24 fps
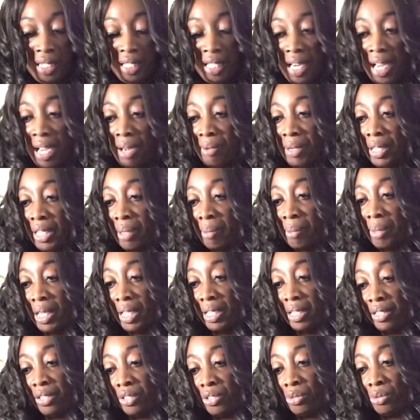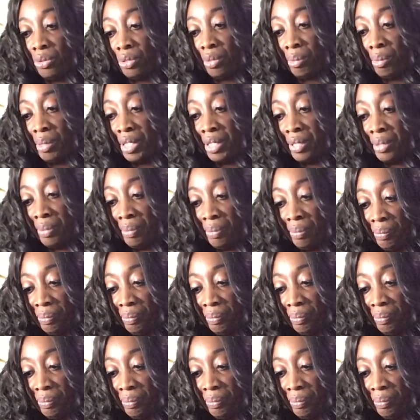that I recommend is Gutermann.